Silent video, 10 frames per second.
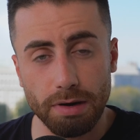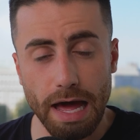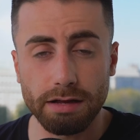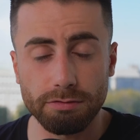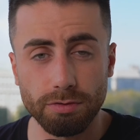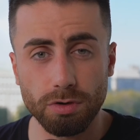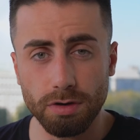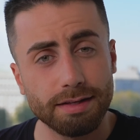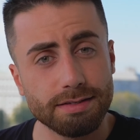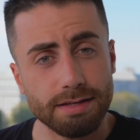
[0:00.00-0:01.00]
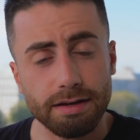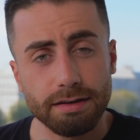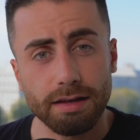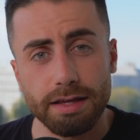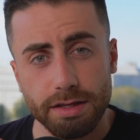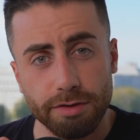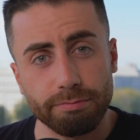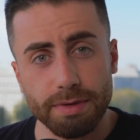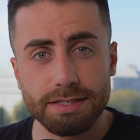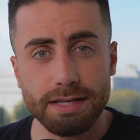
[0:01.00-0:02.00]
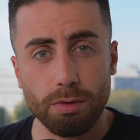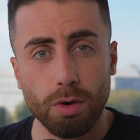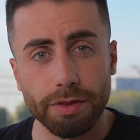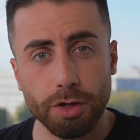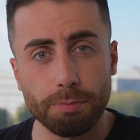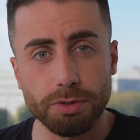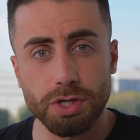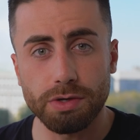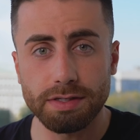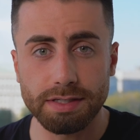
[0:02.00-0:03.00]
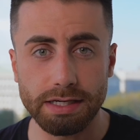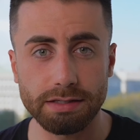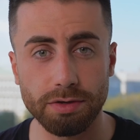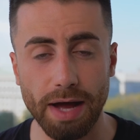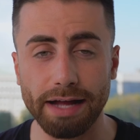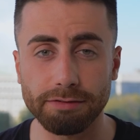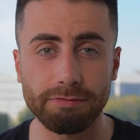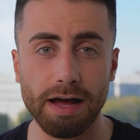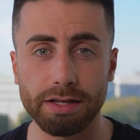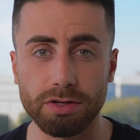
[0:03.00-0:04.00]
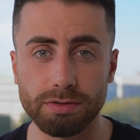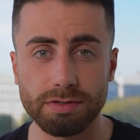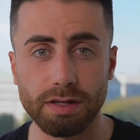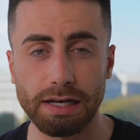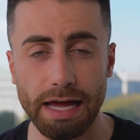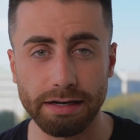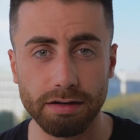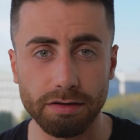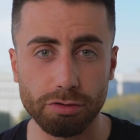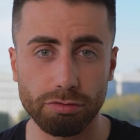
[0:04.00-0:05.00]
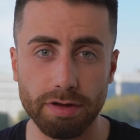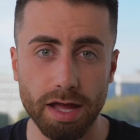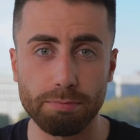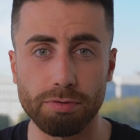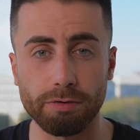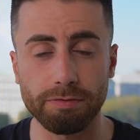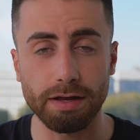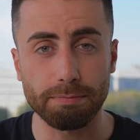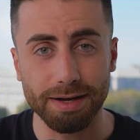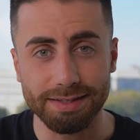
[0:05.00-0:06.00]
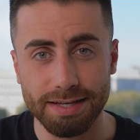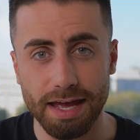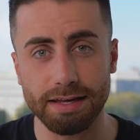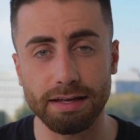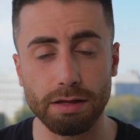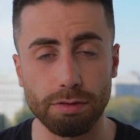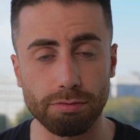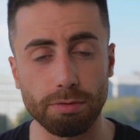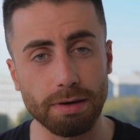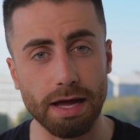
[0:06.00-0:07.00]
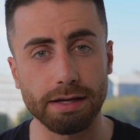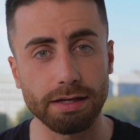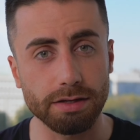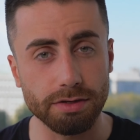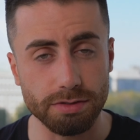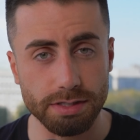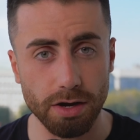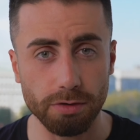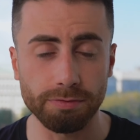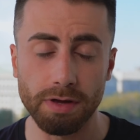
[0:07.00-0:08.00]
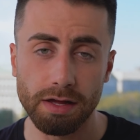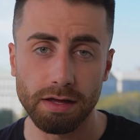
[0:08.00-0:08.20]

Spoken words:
planning for. And secondly, you've missed out on the opportunity to add value to the land and create profit by taking it through planning yourself.